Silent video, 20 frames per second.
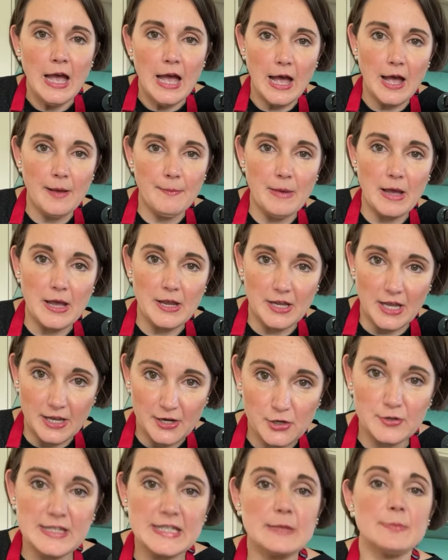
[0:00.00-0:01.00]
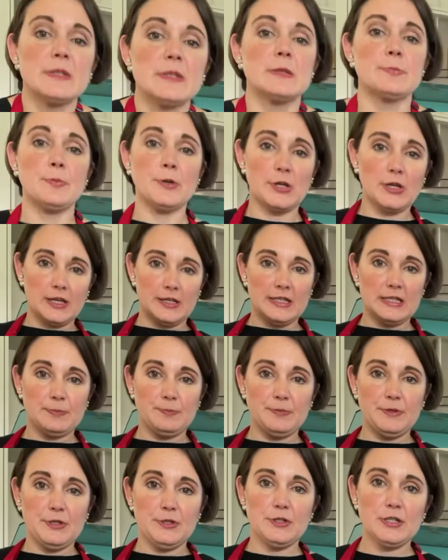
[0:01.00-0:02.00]
a Christmas book, and this
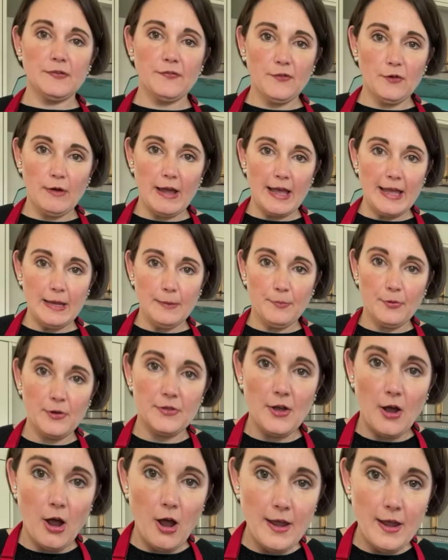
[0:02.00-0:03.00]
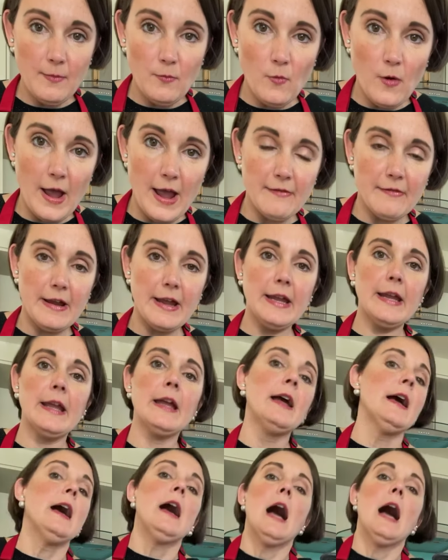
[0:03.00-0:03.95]
beautiful apron that I'm wearing.